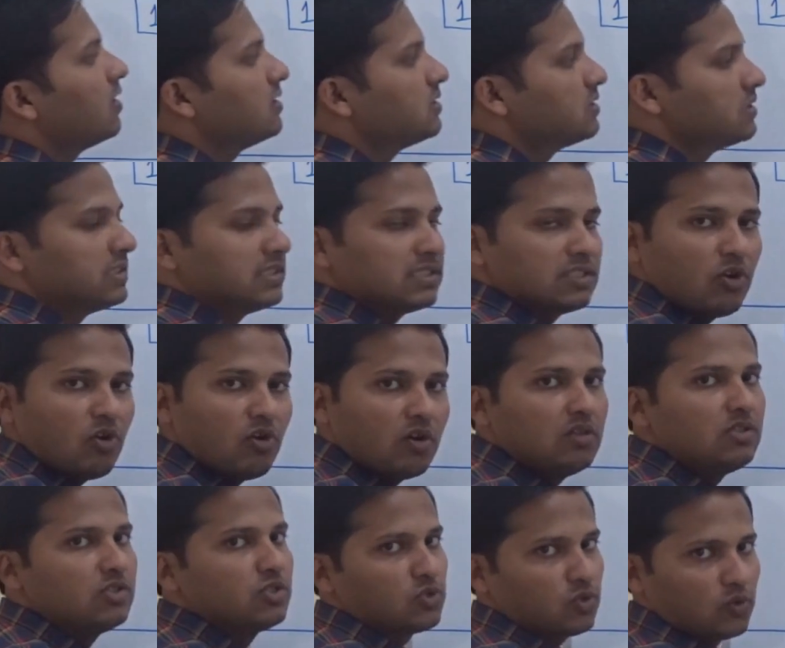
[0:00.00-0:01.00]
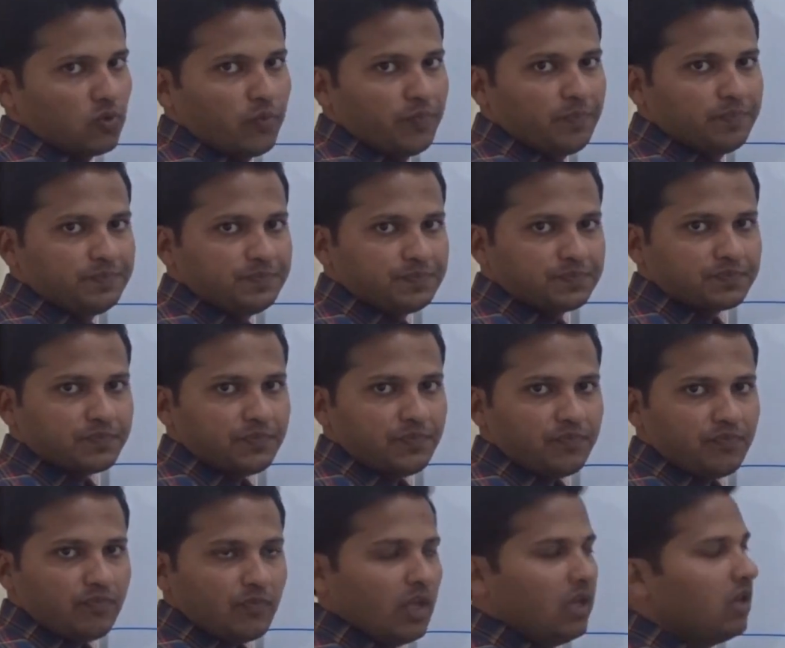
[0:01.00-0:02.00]
lists also.
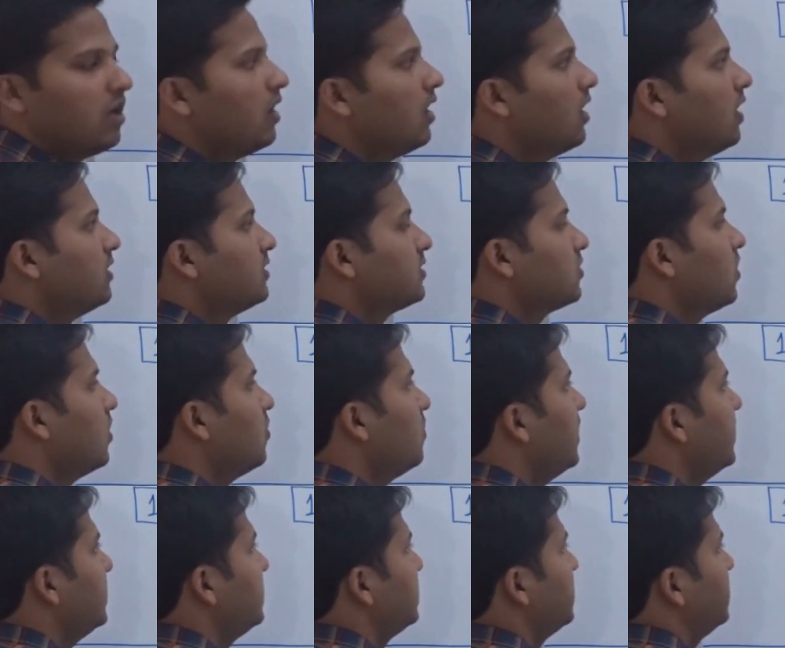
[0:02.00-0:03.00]
So now let's